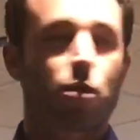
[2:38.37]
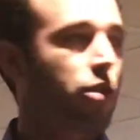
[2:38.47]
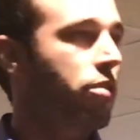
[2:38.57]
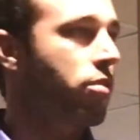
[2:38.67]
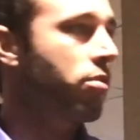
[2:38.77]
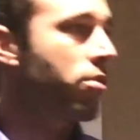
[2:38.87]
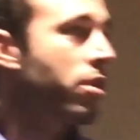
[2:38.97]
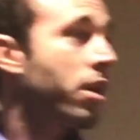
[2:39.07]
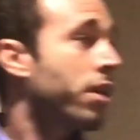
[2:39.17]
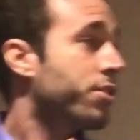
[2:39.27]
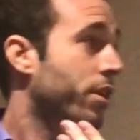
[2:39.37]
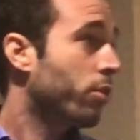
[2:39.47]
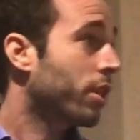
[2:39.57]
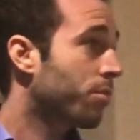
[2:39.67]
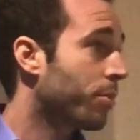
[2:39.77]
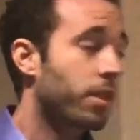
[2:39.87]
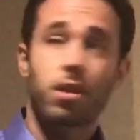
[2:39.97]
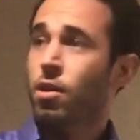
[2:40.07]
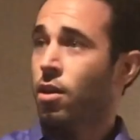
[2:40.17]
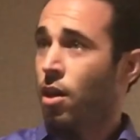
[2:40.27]
of each other. She looked at me,
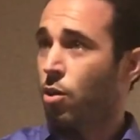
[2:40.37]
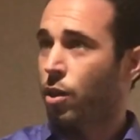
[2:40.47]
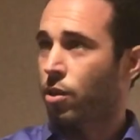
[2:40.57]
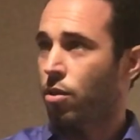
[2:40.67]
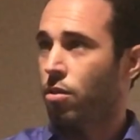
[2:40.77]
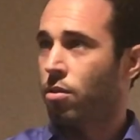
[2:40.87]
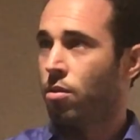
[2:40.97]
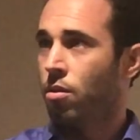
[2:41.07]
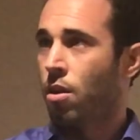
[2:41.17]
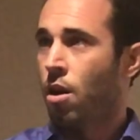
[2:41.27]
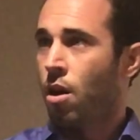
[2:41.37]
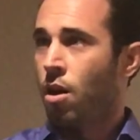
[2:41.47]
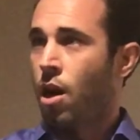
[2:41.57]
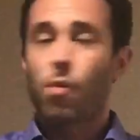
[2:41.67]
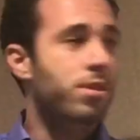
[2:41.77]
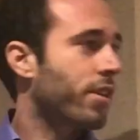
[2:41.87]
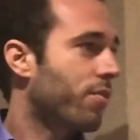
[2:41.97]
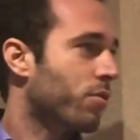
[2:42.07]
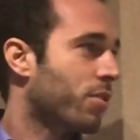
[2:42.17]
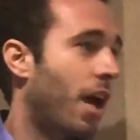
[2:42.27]
I look at her. I was
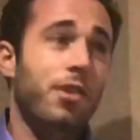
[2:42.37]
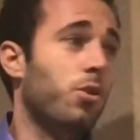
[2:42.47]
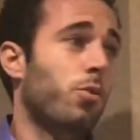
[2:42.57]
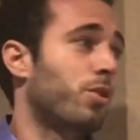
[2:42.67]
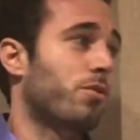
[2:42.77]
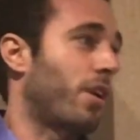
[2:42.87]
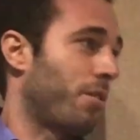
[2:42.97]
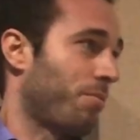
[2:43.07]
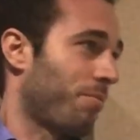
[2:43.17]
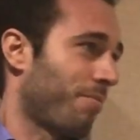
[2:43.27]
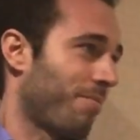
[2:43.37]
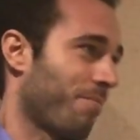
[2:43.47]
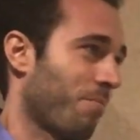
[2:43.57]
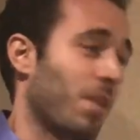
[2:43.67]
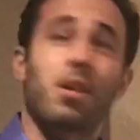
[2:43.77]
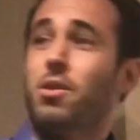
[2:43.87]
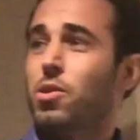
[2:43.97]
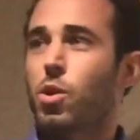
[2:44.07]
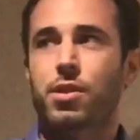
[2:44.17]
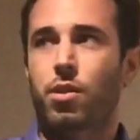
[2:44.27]
nervous. I didn't know what to say.
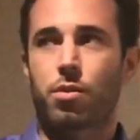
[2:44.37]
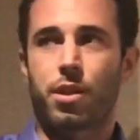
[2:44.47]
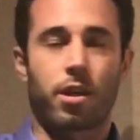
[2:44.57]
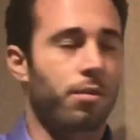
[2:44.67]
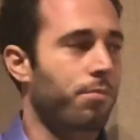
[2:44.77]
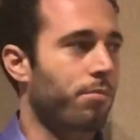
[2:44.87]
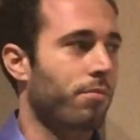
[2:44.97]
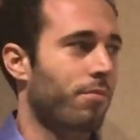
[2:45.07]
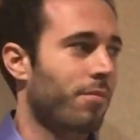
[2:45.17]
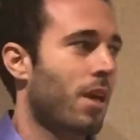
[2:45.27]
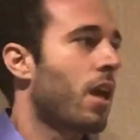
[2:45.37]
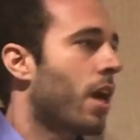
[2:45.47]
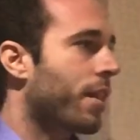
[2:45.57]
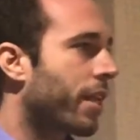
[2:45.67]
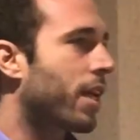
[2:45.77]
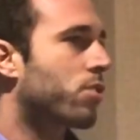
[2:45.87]
So I said nothing. And then I